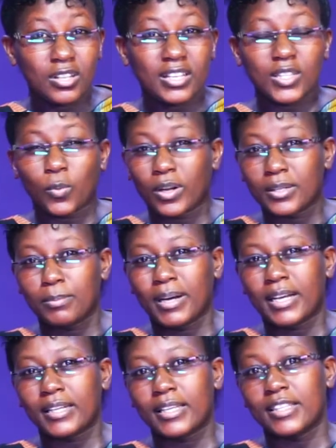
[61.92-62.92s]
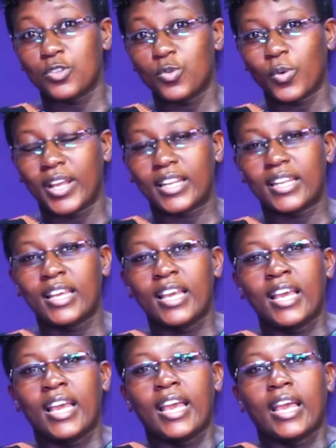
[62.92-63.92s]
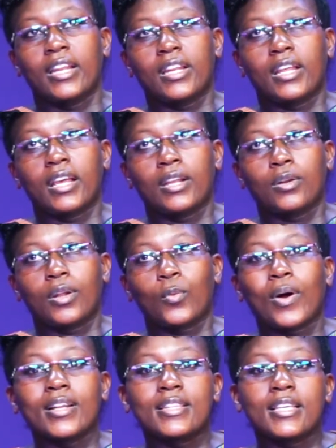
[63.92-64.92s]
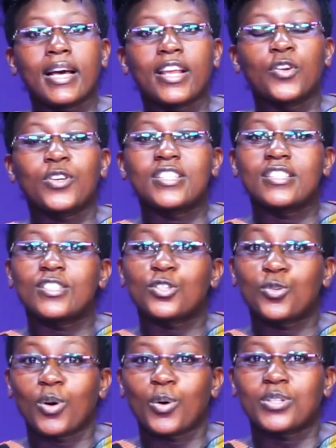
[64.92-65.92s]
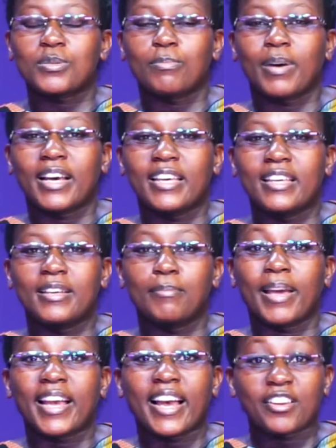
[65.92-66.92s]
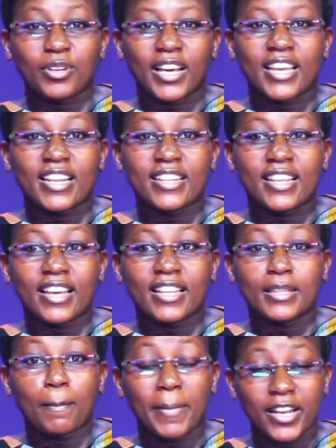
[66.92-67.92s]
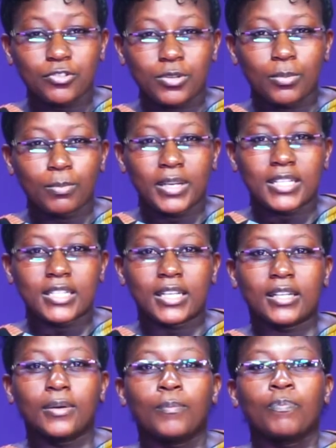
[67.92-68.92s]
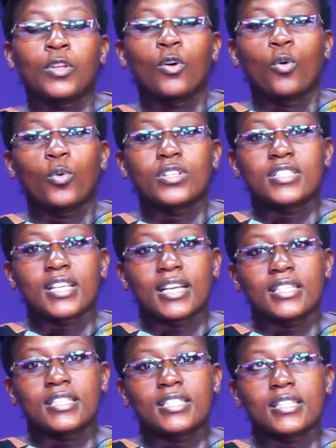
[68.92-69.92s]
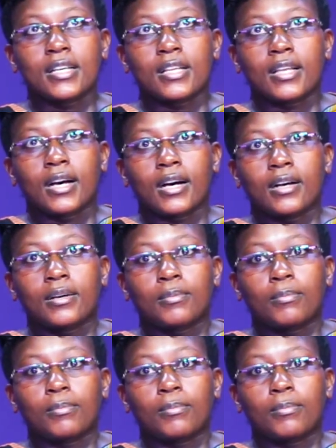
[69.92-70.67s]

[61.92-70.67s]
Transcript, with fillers: like the World Bank and the UN. And, and, and one thing I noticed throughout my, my career in the, in the mainstream media was that uh,